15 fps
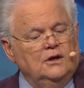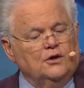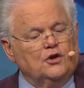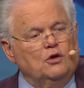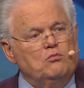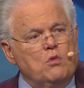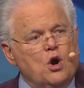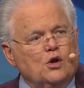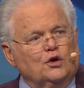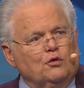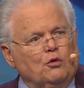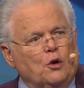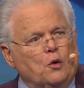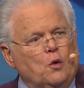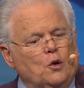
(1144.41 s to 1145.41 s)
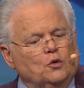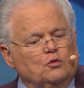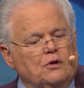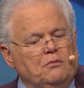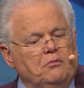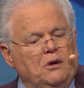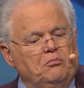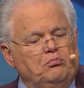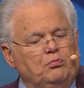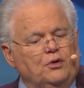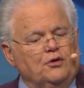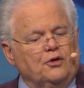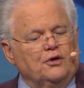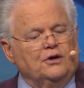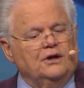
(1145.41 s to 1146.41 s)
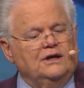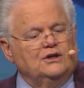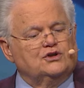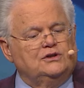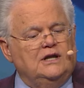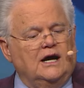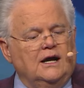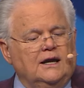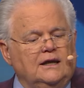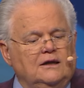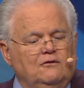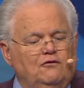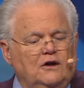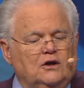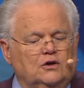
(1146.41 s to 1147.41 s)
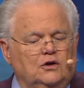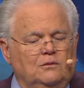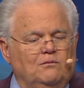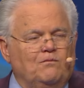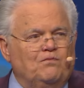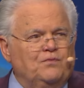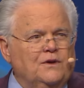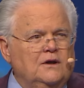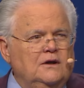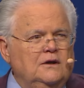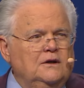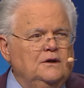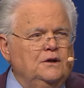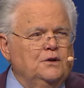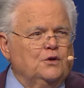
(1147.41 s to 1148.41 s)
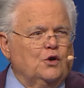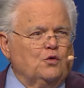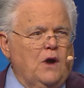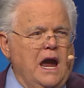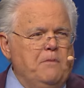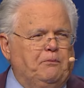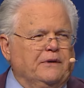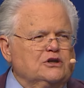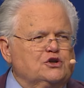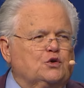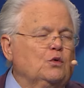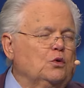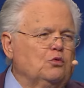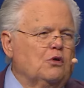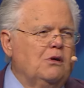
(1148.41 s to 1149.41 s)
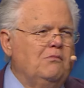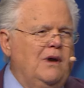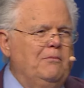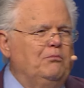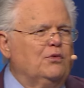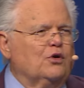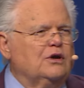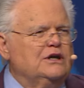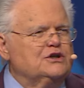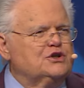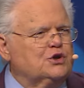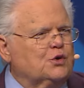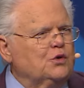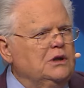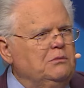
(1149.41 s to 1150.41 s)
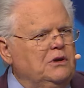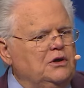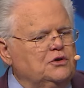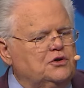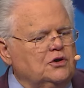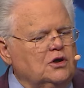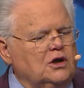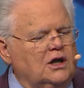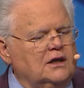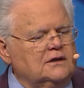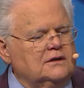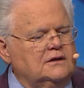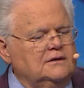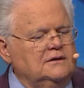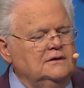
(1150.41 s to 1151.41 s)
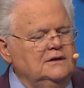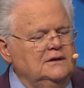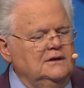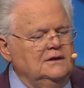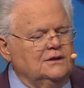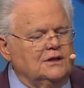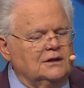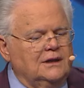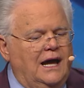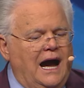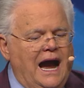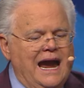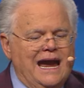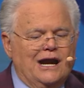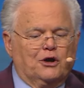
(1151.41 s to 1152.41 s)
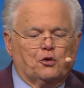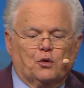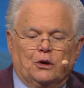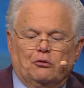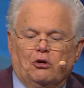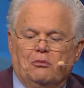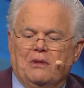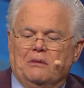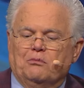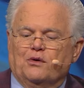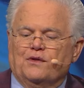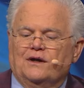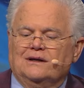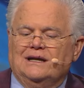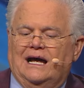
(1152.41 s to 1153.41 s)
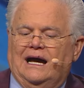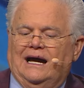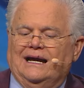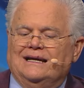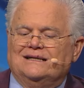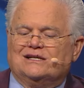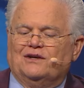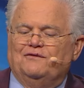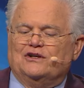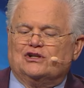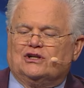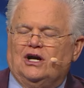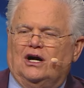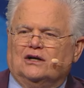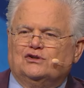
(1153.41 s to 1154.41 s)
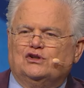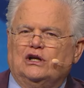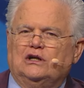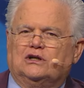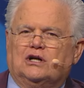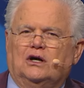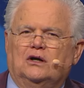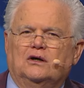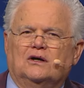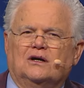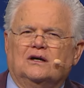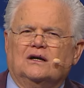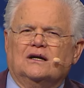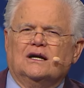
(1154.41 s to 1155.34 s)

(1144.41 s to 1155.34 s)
The murderer will remember his dying victim, the rapist will remember his screaming target. The liar will remember the lies of his toxic tongue.